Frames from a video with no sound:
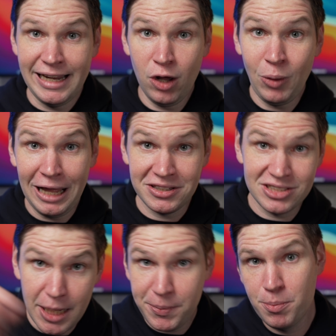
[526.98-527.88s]
Now, while
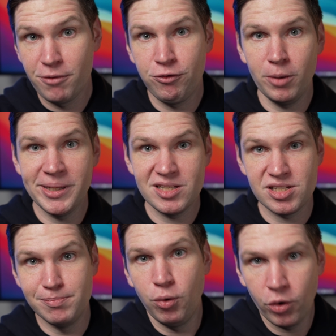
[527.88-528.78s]
CPU performance
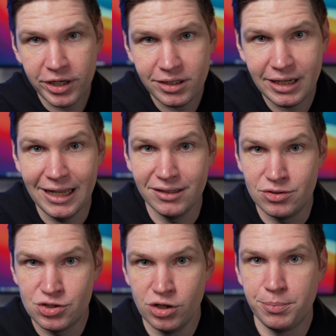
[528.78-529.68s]
is important
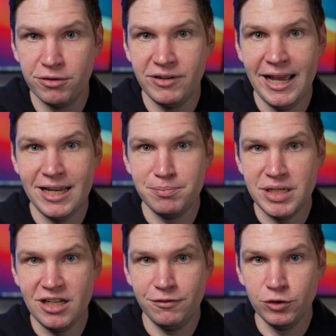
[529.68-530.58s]
and should provide
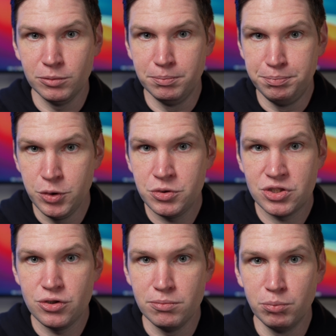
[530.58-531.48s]
meaningful
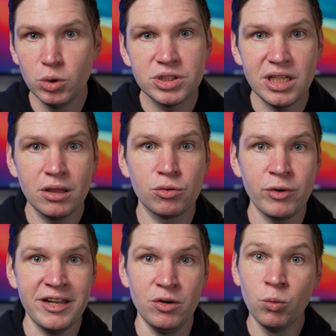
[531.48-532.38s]
boost to multi
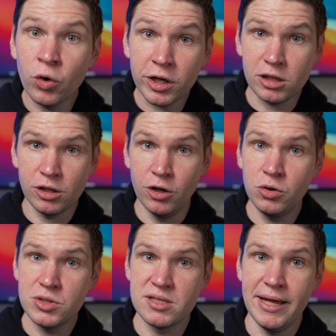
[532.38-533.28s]
threaded
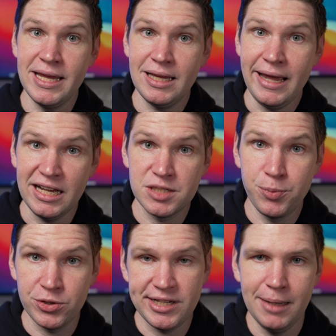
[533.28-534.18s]
workloads like
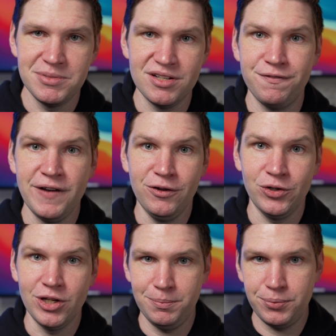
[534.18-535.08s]
export times in Final
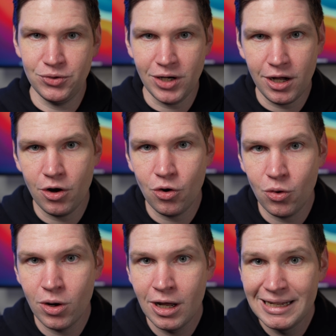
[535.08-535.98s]
Cut
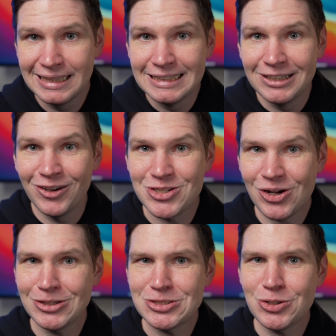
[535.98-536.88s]
Pro, there's
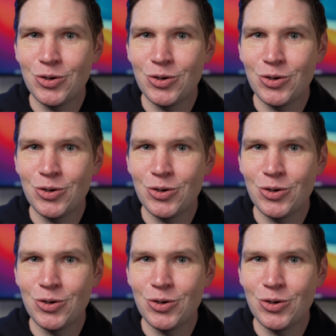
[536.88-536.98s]
also